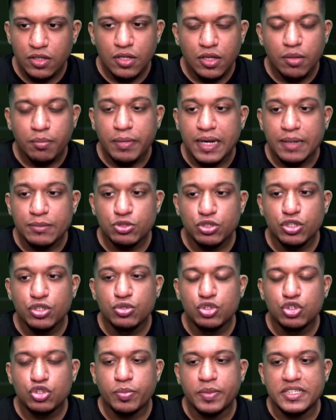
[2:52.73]
Man, I'm so
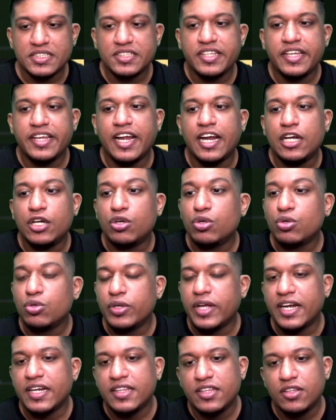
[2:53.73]
used to pressing the L2
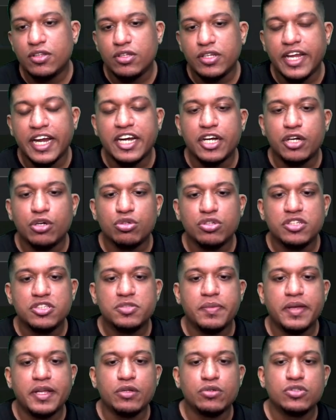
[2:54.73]
to get into
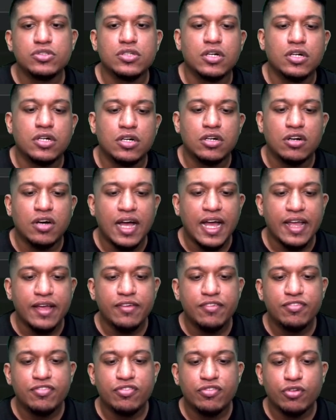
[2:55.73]
this menus.
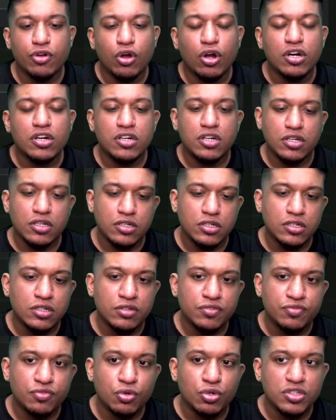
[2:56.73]
I've rocked
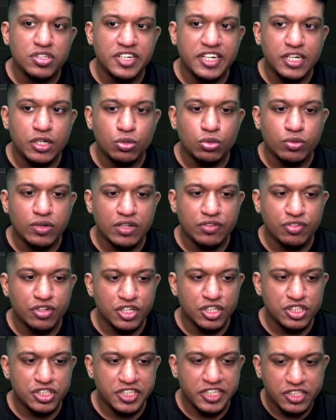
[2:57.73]
a 4-3-2-1 for
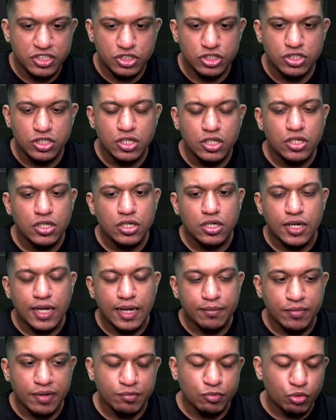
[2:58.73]
a change.
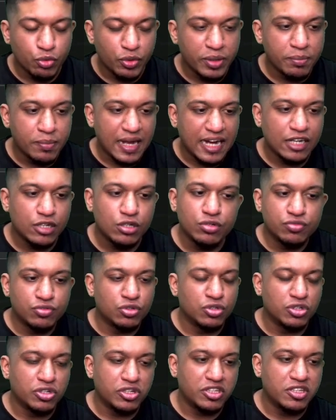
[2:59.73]
I'm going back to
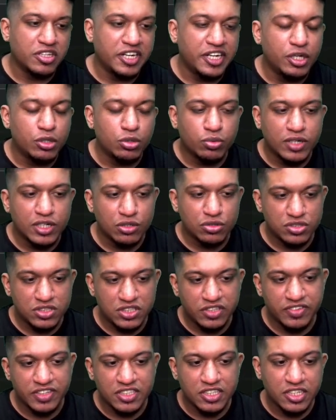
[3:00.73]
4-3-2-1 to
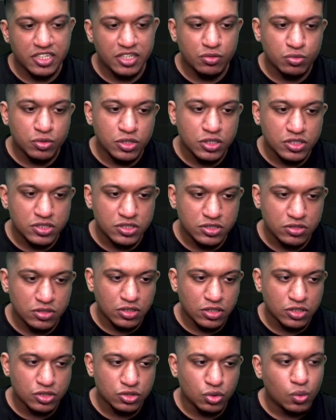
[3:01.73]
see whether it works.
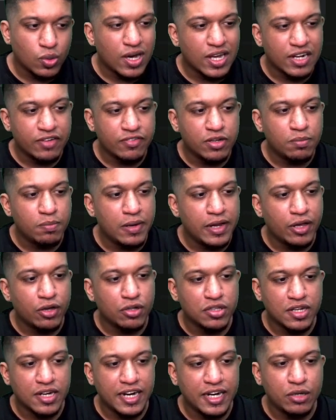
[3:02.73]
So Quara will play
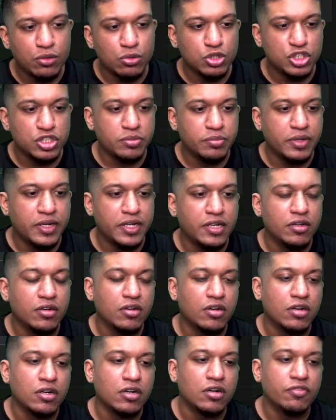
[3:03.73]
on the right. Osimhen
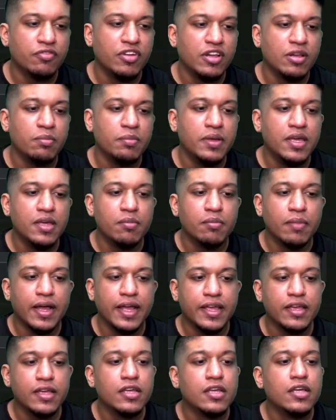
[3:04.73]
will be
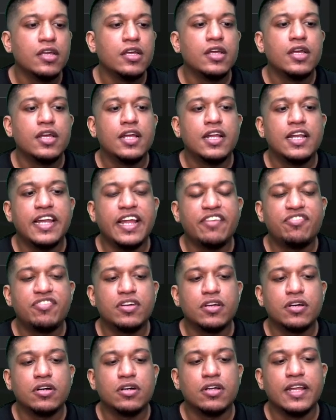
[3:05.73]
my
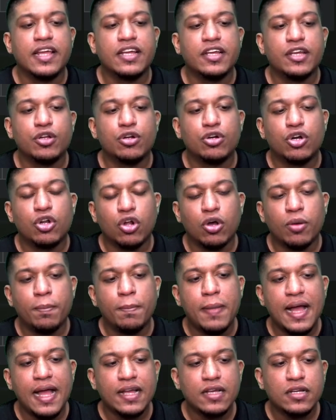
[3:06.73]
left,
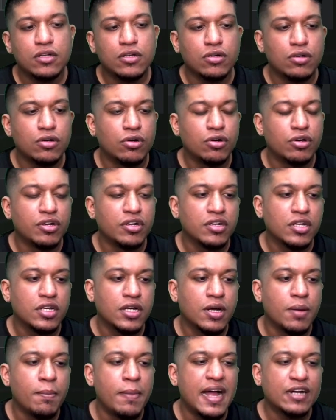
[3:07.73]
drop back or
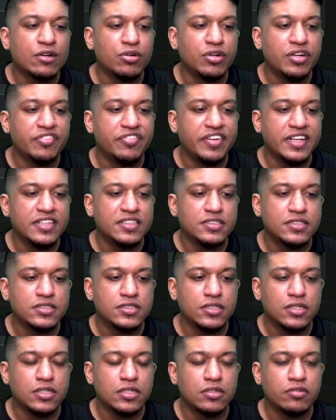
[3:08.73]
come back to defense
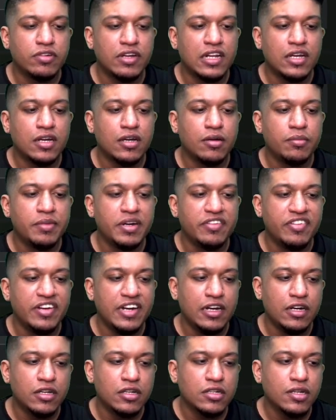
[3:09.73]
wala
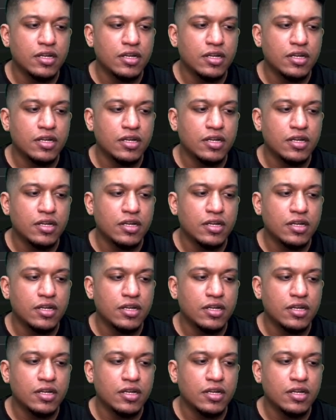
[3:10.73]
midfielder.